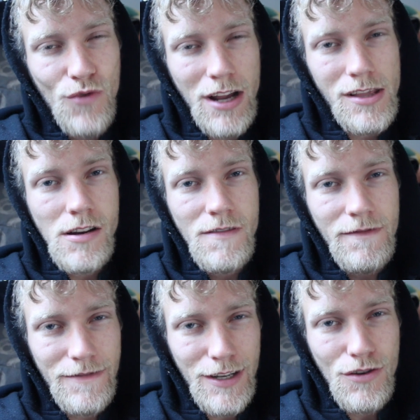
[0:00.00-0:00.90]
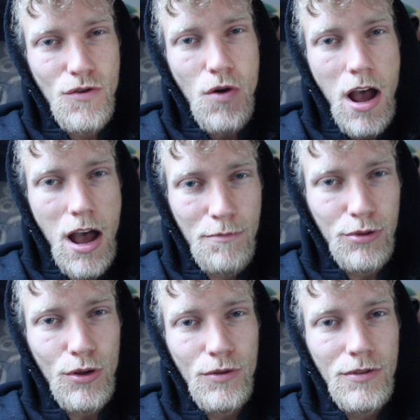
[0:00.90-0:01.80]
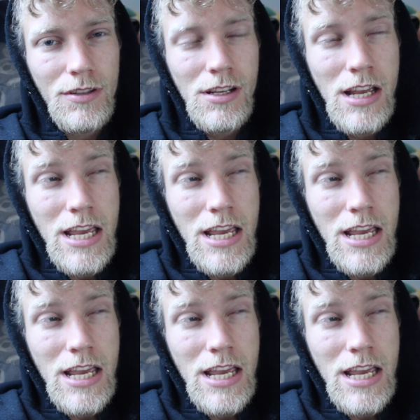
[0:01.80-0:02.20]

regular video uploads,